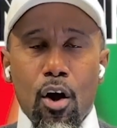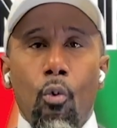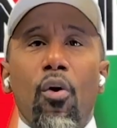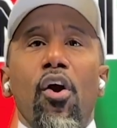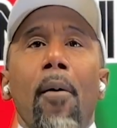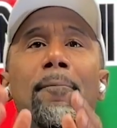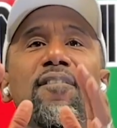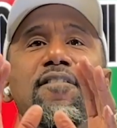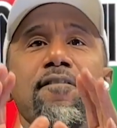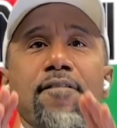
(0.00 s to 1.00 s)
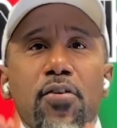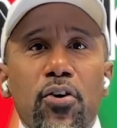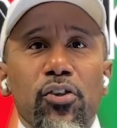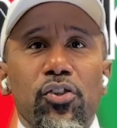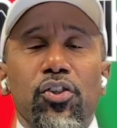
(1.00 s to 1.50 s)
we are
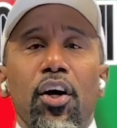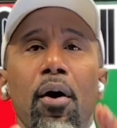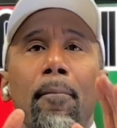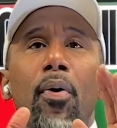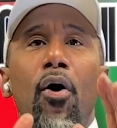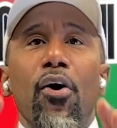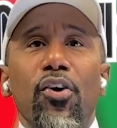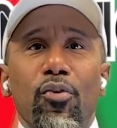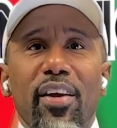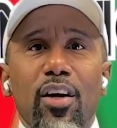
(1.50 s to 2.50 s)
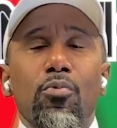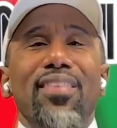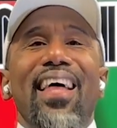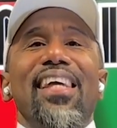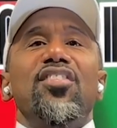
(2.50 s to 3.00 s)
first partnering
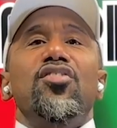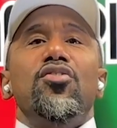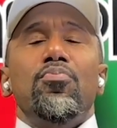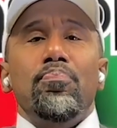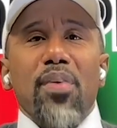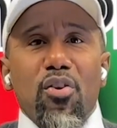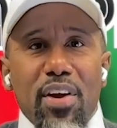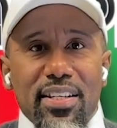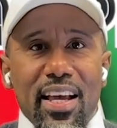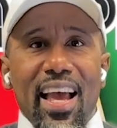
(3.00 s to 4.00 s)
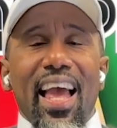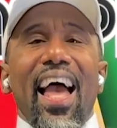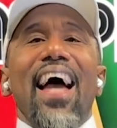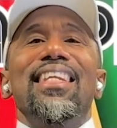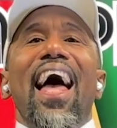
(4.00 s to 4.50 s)
with a spirit,
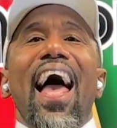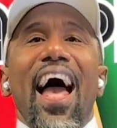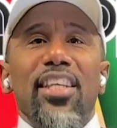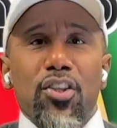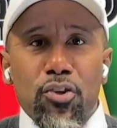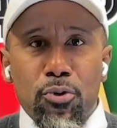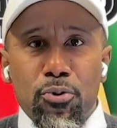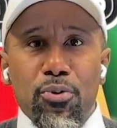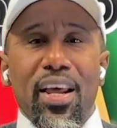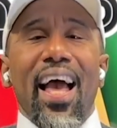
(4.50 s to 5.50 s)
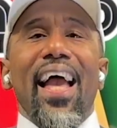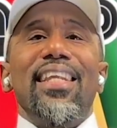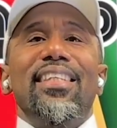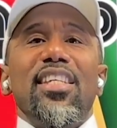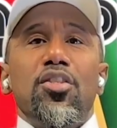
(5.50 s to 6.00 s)
an attitude, a
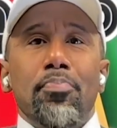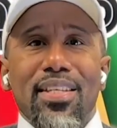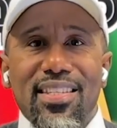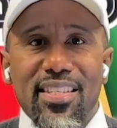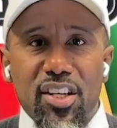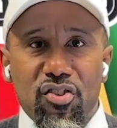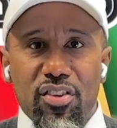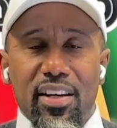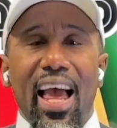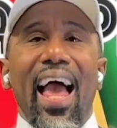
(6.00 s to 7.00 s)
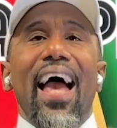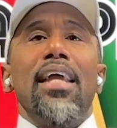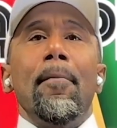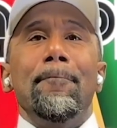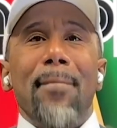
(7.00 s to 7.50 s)
disposition,
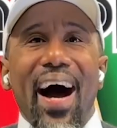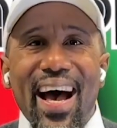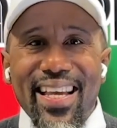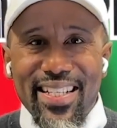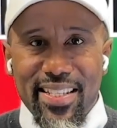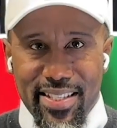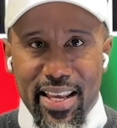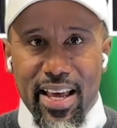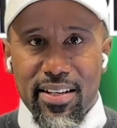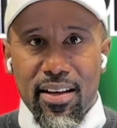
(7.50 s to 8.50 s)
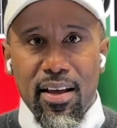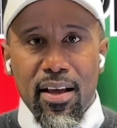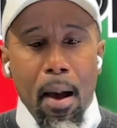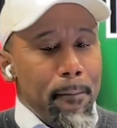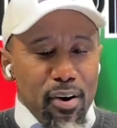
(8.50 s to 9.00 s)
a mindset
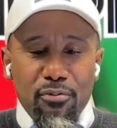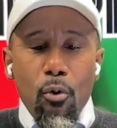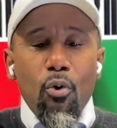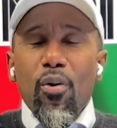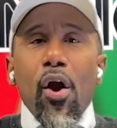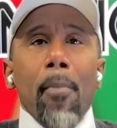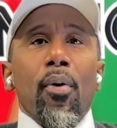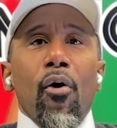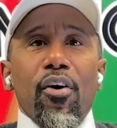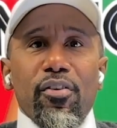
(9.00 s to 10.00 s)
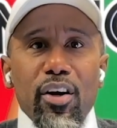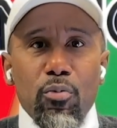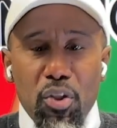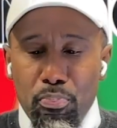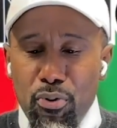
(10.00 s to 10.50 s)
before we are partnering
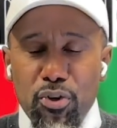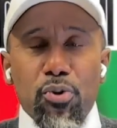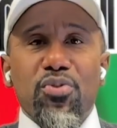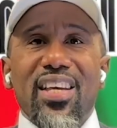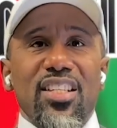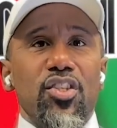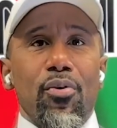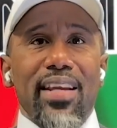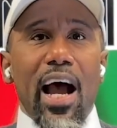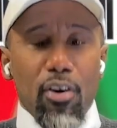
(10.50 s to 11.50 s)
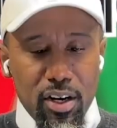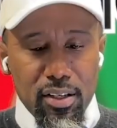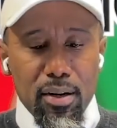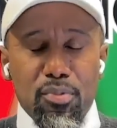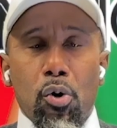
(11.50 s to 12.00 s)
with producing certain
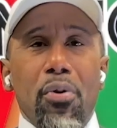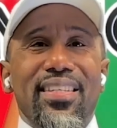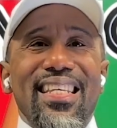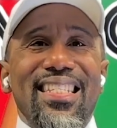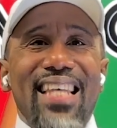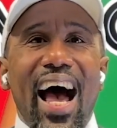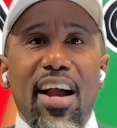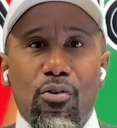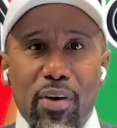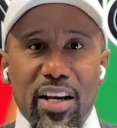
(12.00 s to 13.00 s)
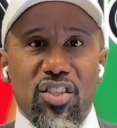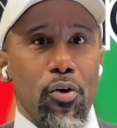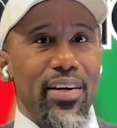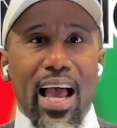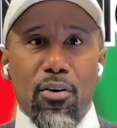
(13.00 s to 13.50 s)
outcomes or desiring
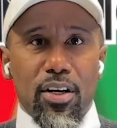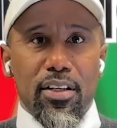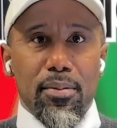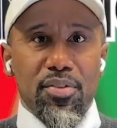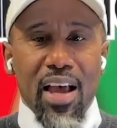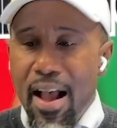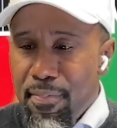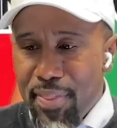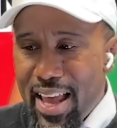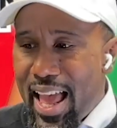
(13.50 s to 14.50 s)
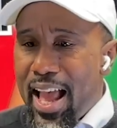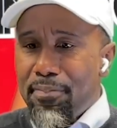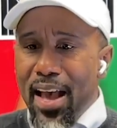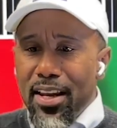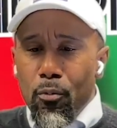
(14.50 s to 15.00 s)
certain outcomes. That
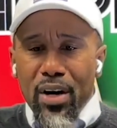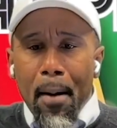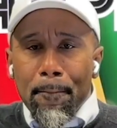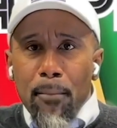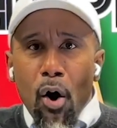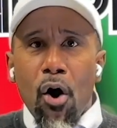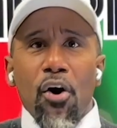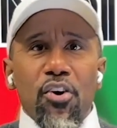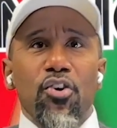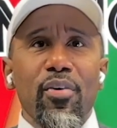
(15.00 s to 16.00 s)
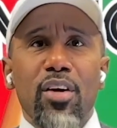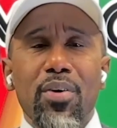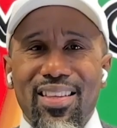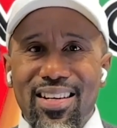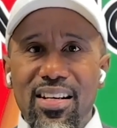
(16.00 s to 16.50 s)
that when I'm partnering
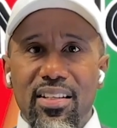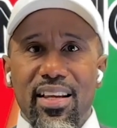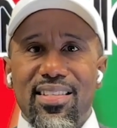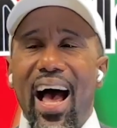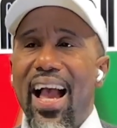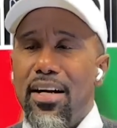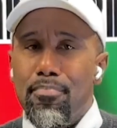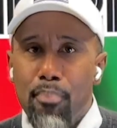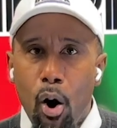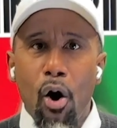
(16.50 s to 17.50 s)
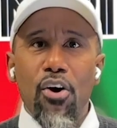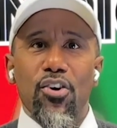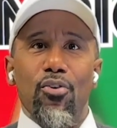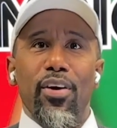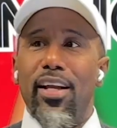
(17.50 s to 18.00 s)
with goodness, I am
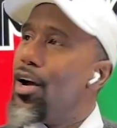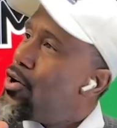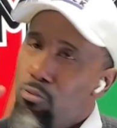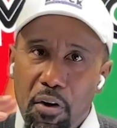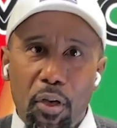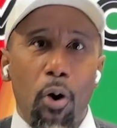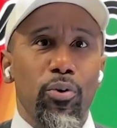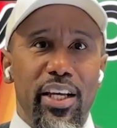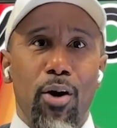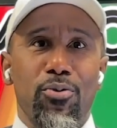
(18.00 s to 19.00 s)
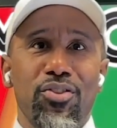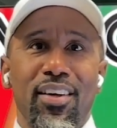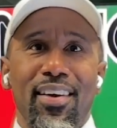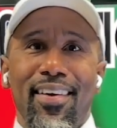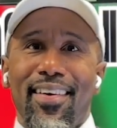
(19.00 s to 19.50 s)
partnering with the Holy Ghost.
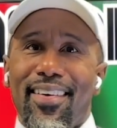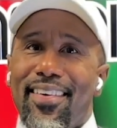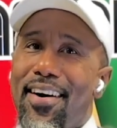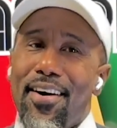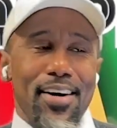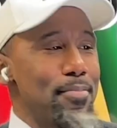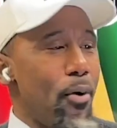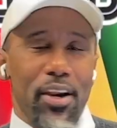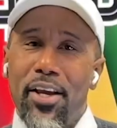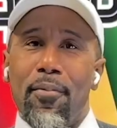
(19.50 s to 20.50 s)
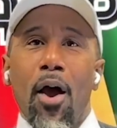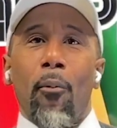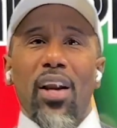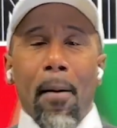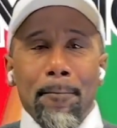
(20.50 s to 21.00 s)
Oh, come on here.
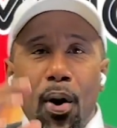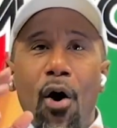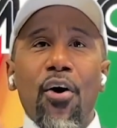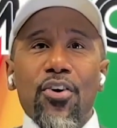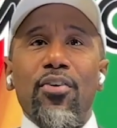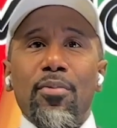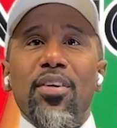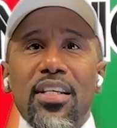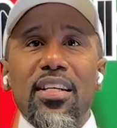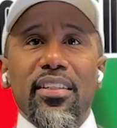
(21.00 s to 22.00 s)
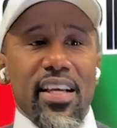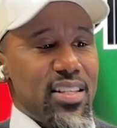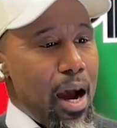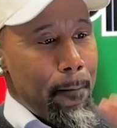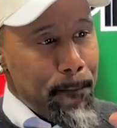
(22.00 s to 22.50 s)
When I'm partnering with goodness,
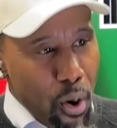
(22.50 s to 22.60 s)
I'm